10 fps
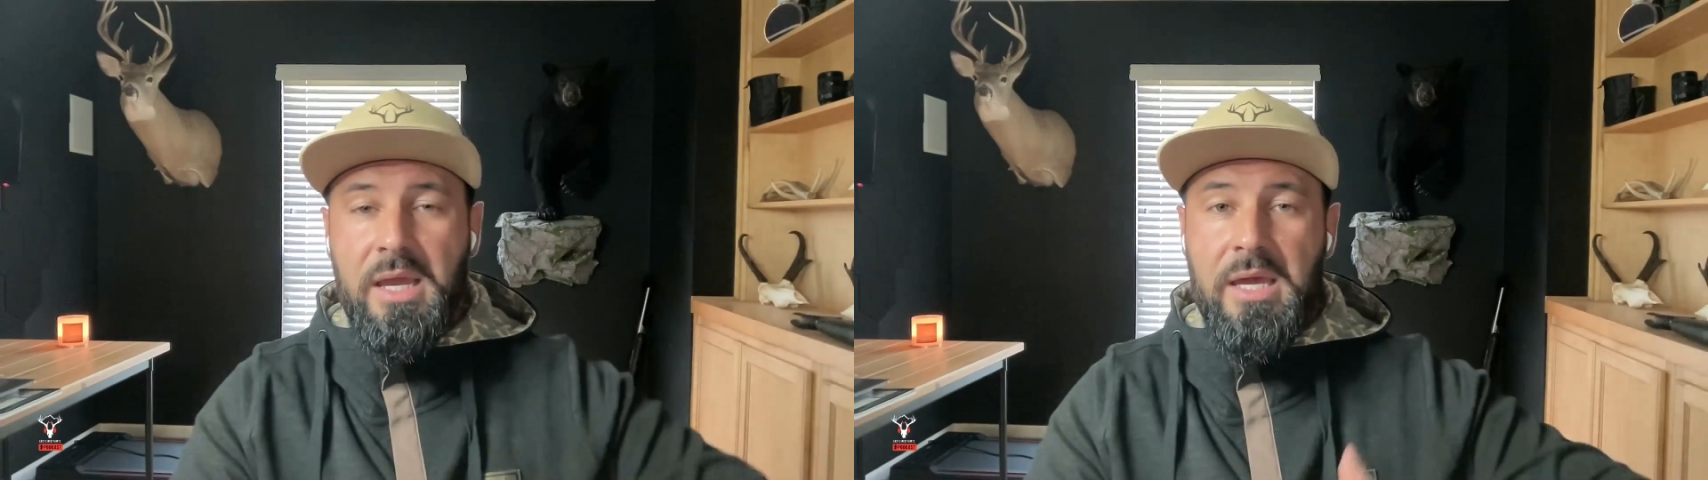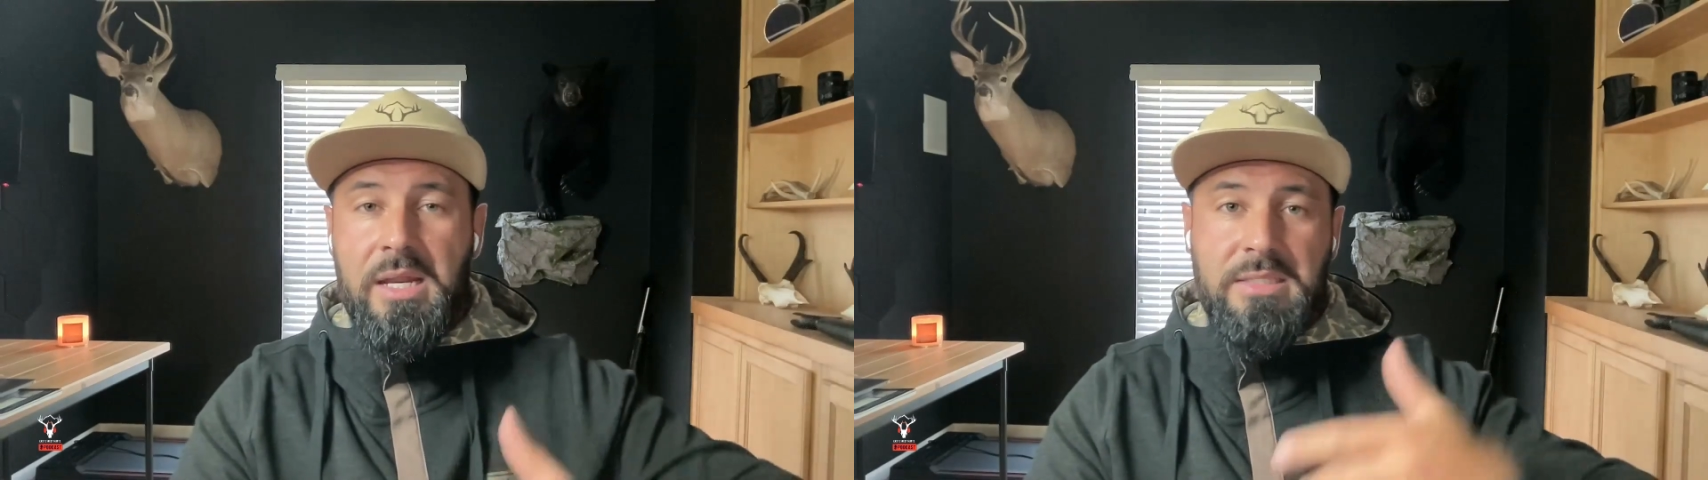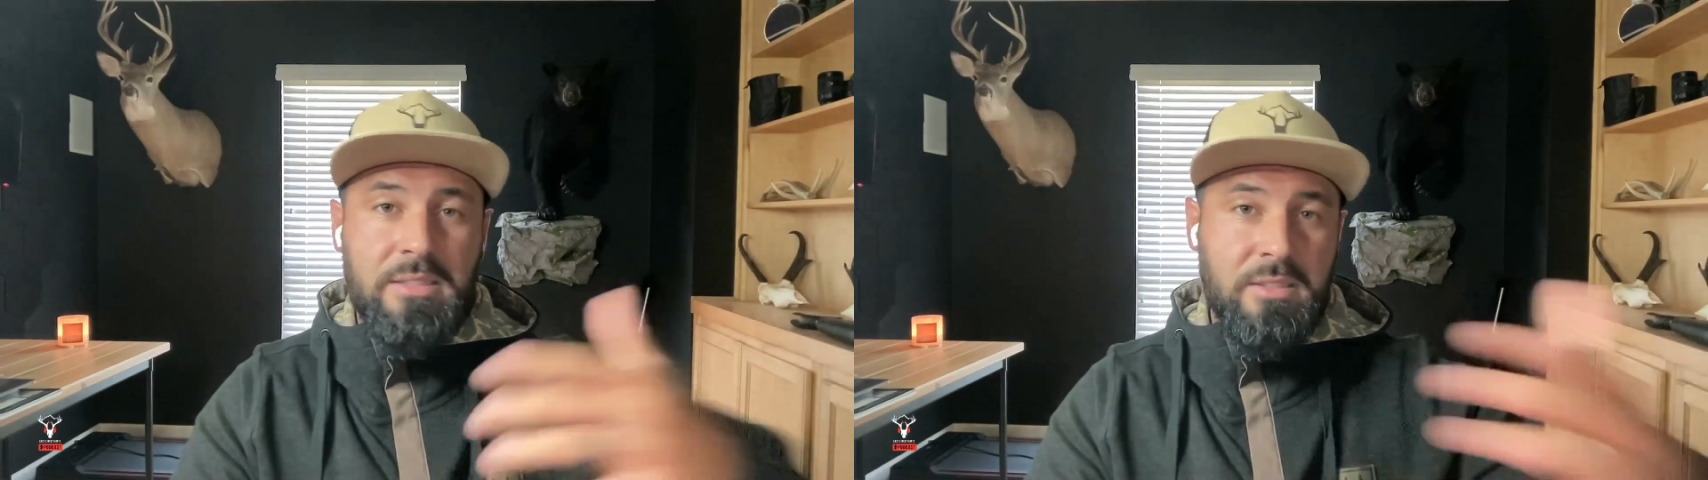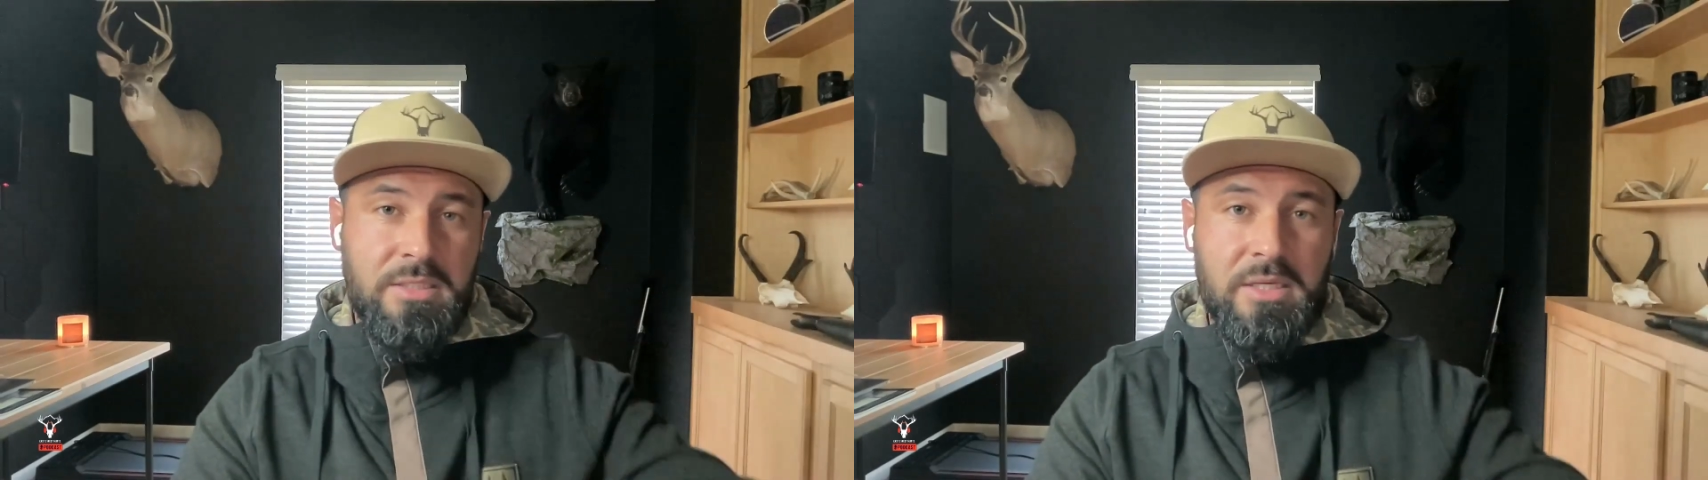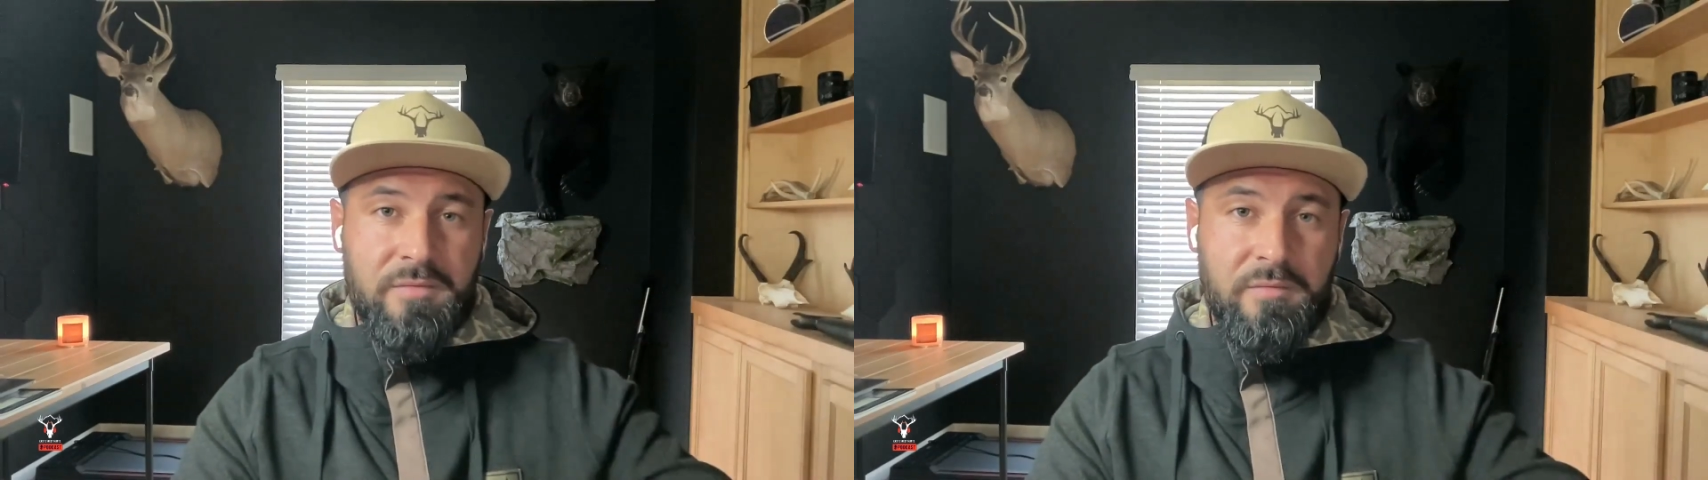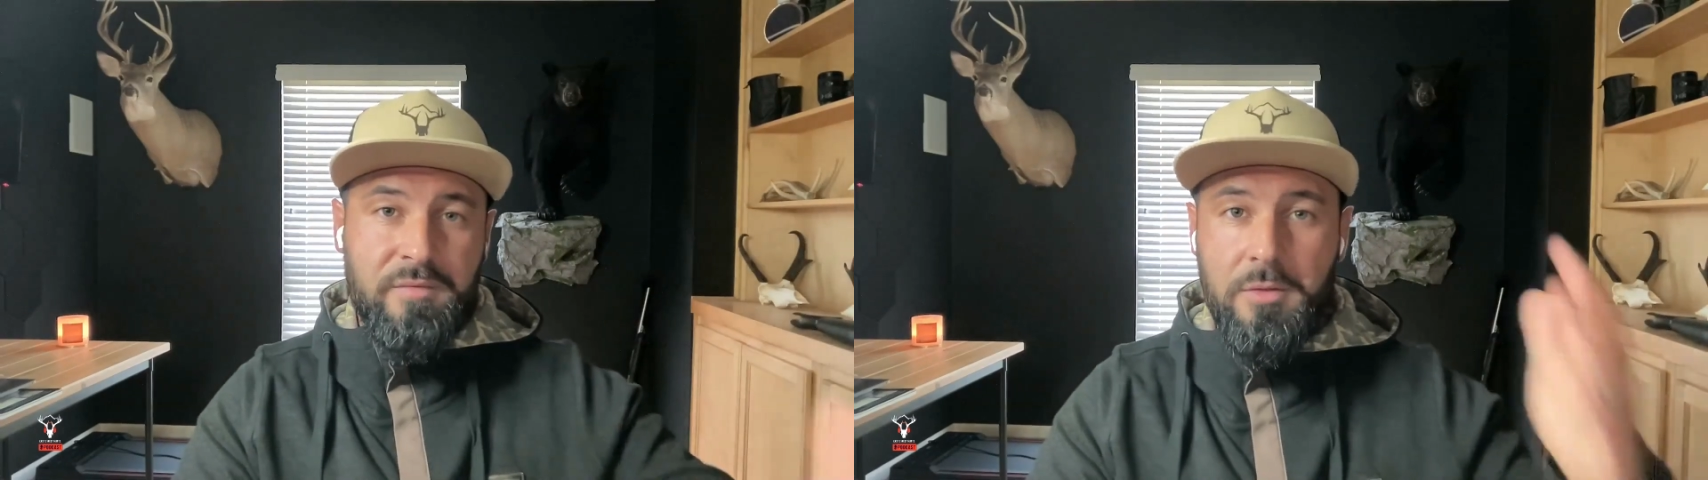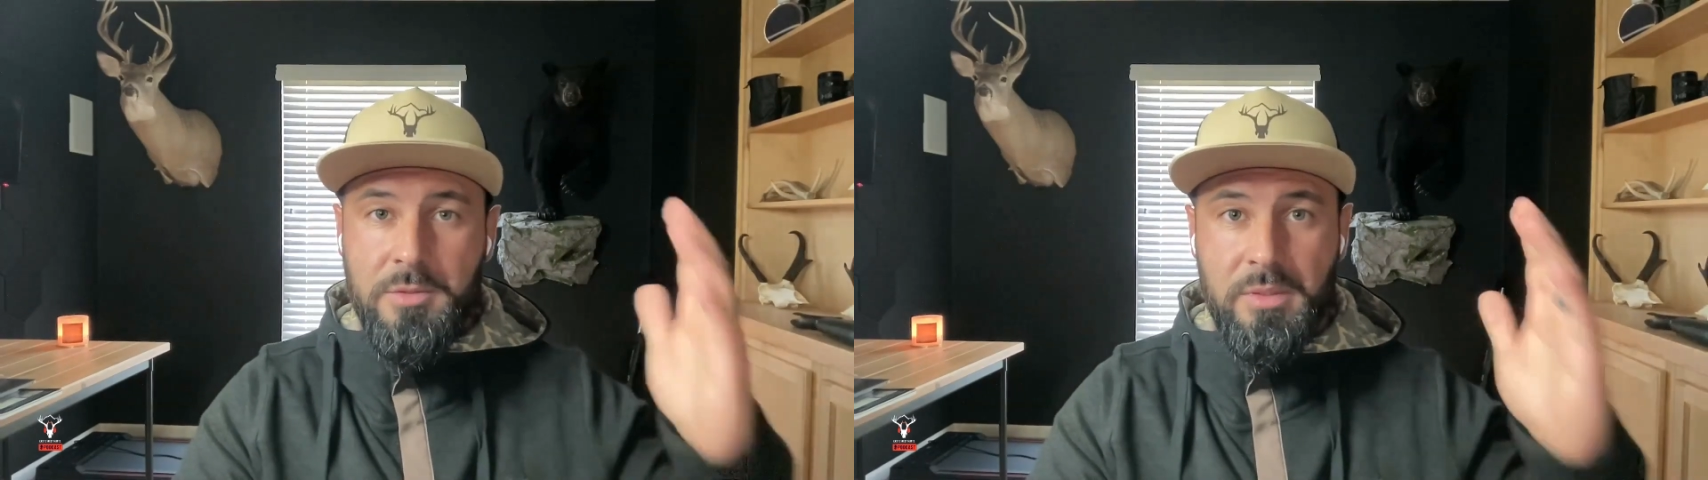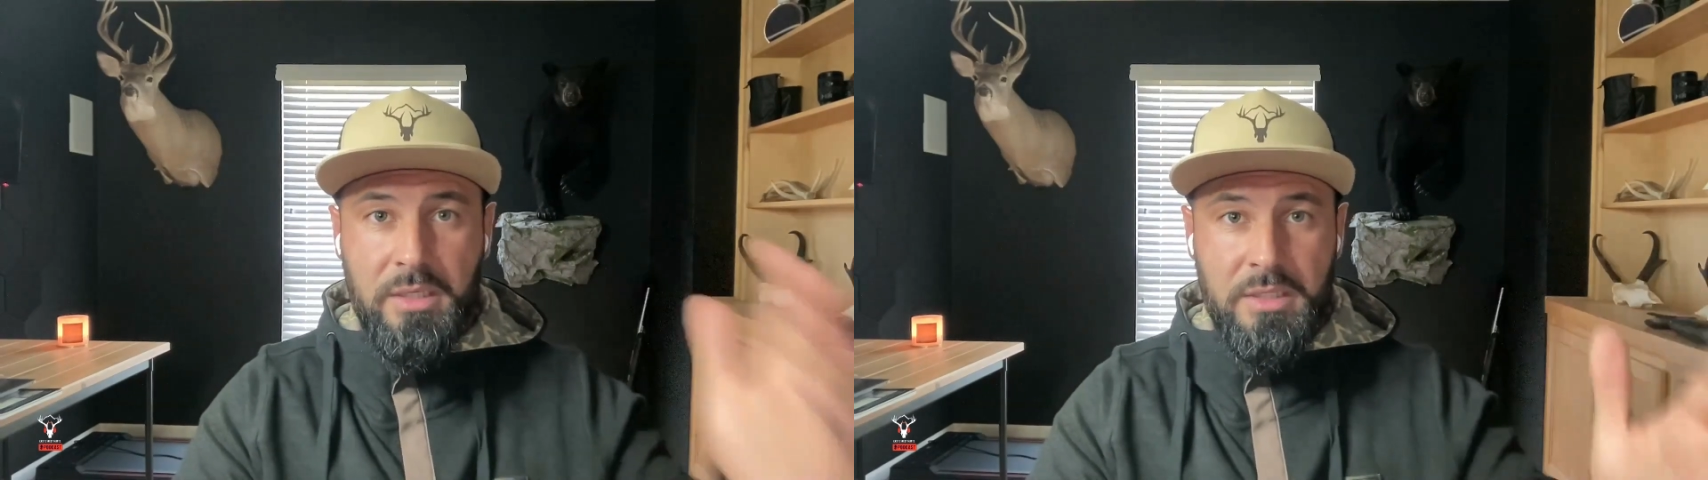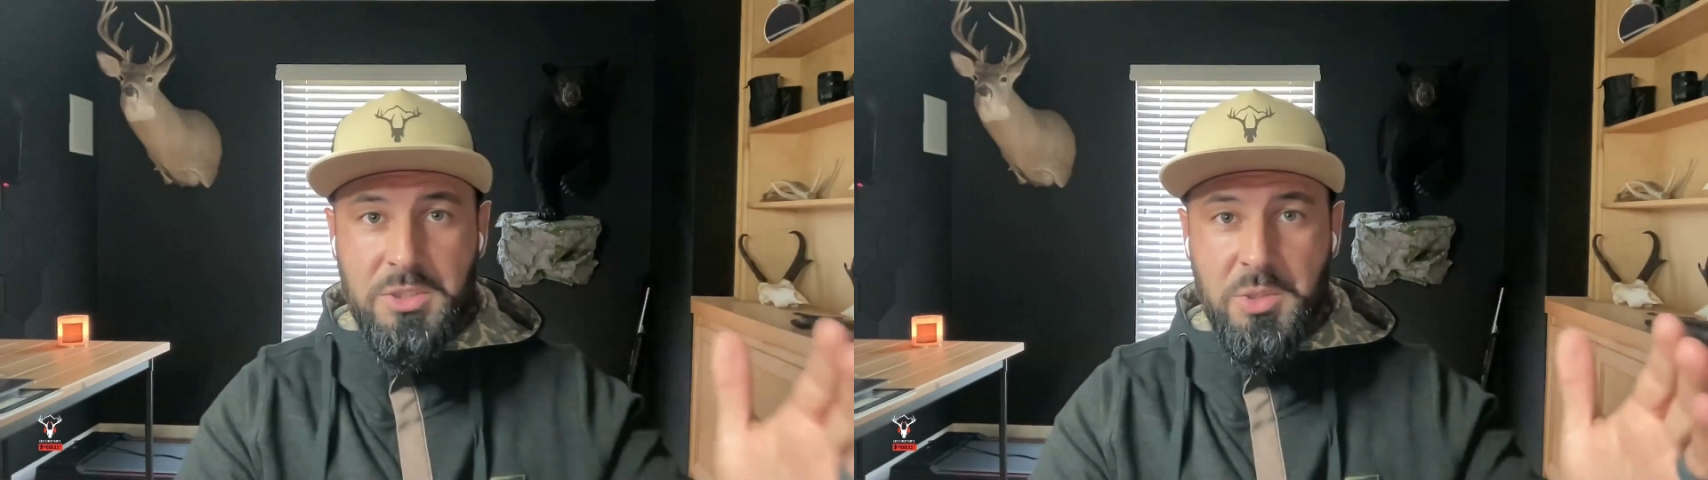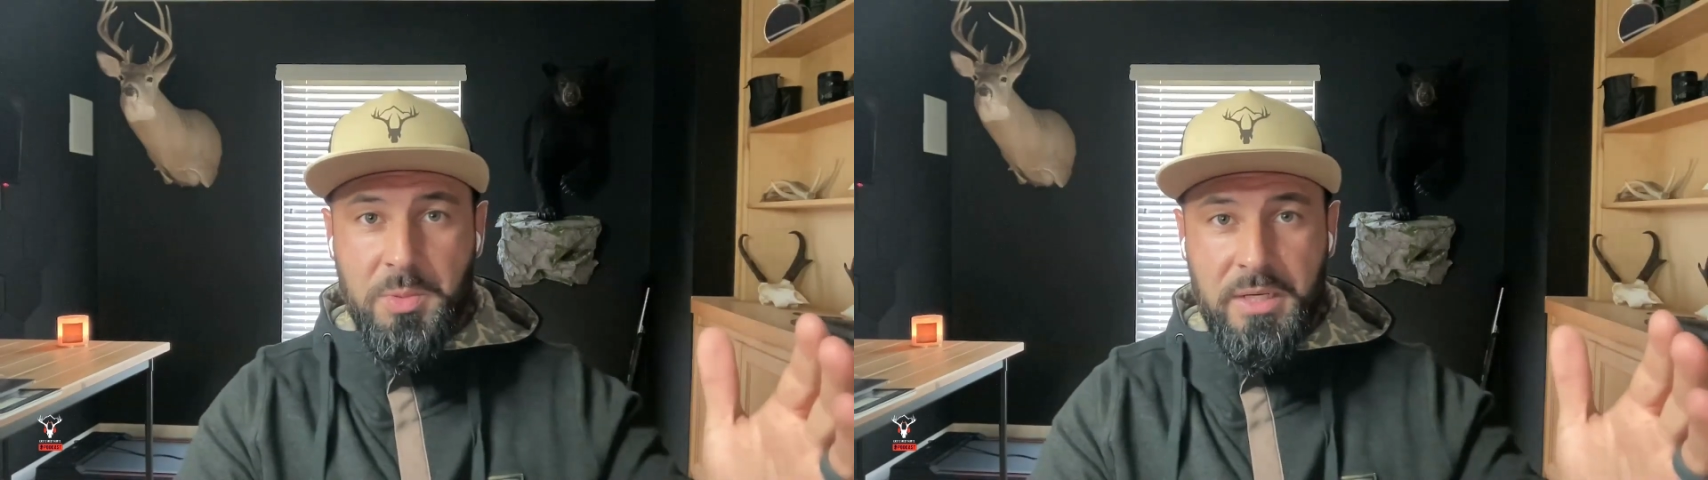and I still see it from folks where they
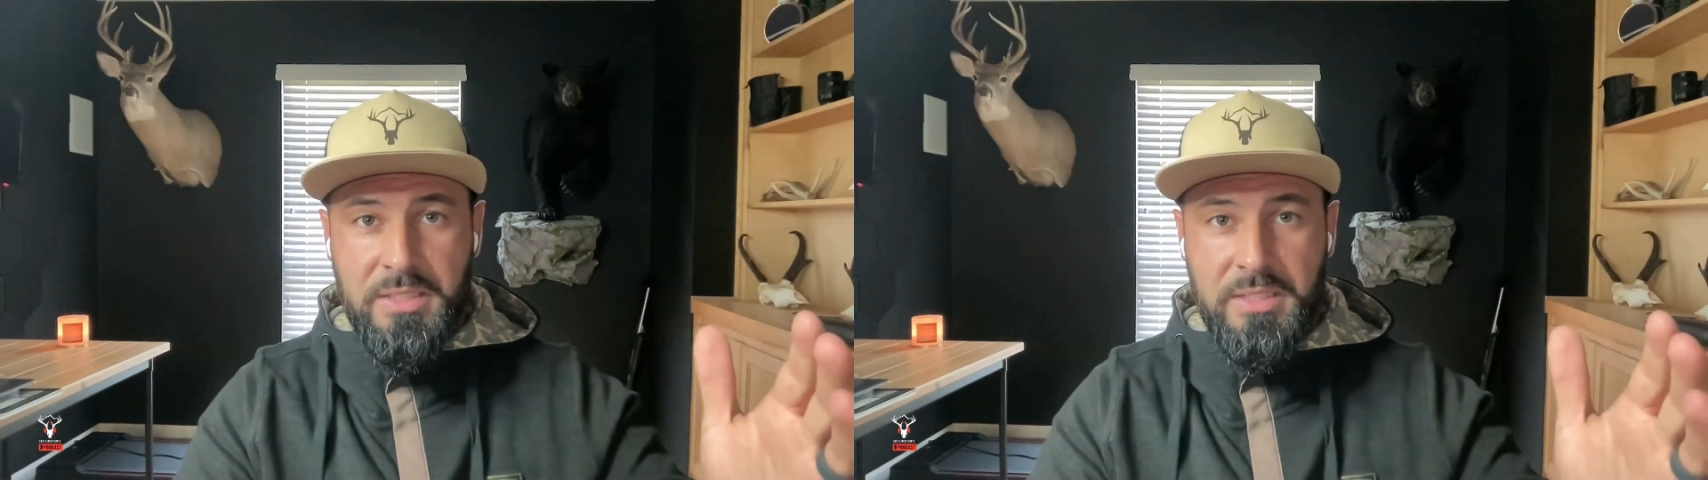get super